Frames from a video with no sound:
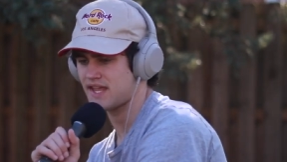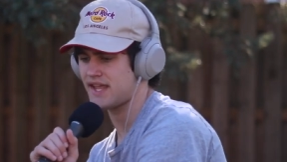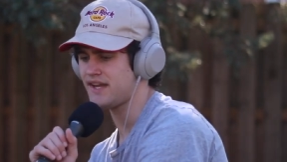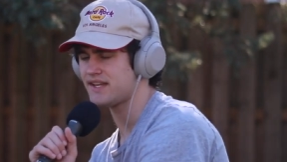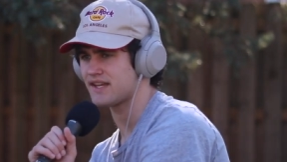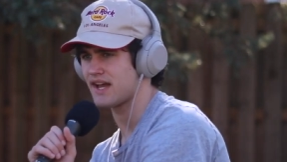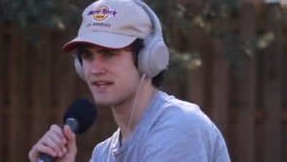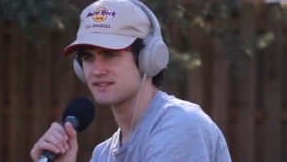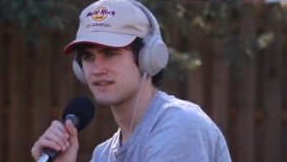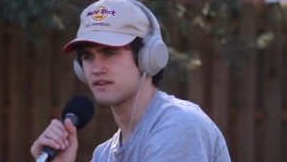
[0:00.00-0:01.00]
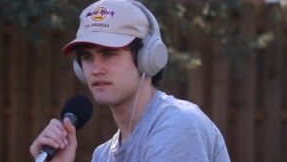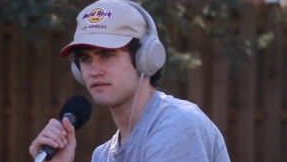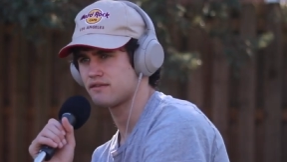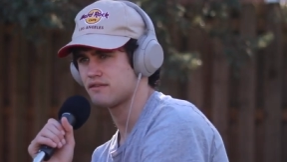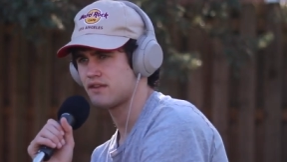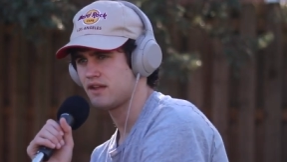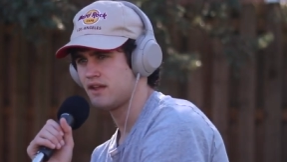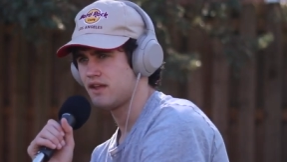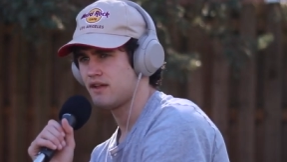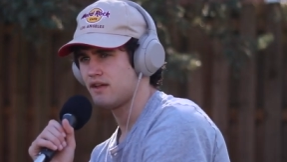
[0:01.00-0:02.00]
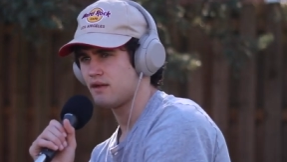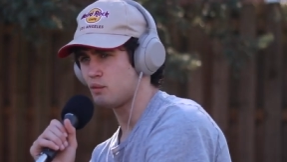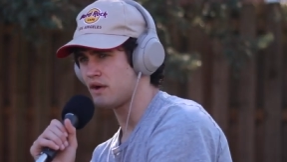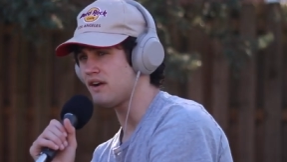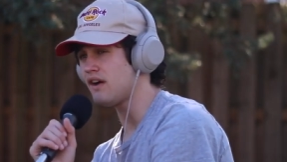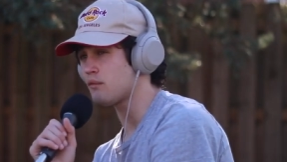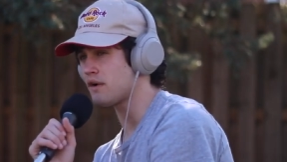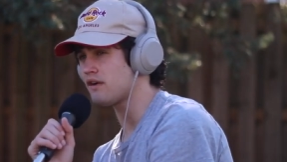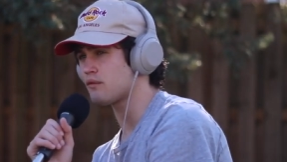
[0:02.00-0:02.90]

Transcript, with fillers: candy guys, though. Yeah, we're we're we're we're,